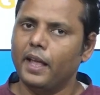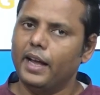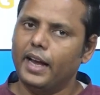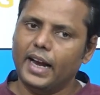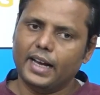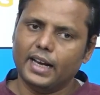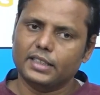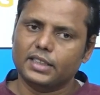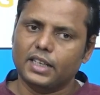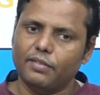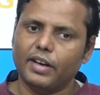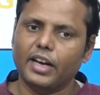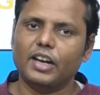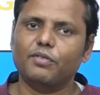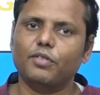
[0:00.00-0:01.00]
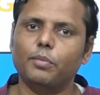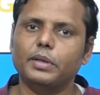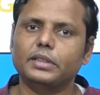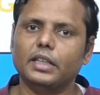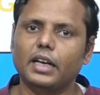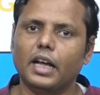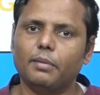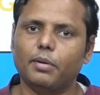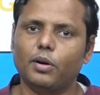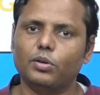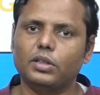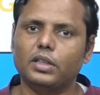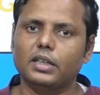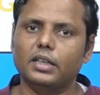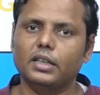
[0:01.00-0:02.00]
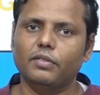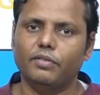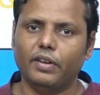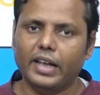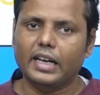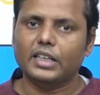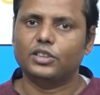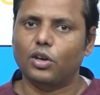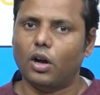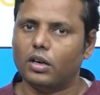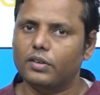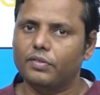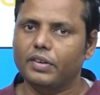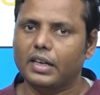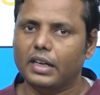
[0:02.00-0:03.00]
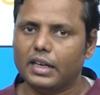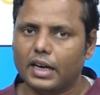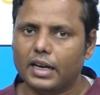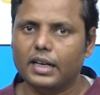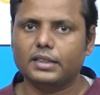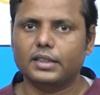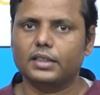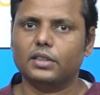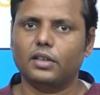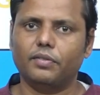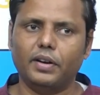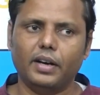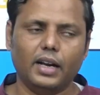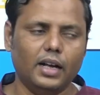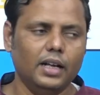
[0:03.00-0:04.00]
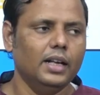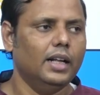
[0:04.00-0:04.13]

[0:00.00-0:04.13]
It is giving information about the various geographical conditions of India,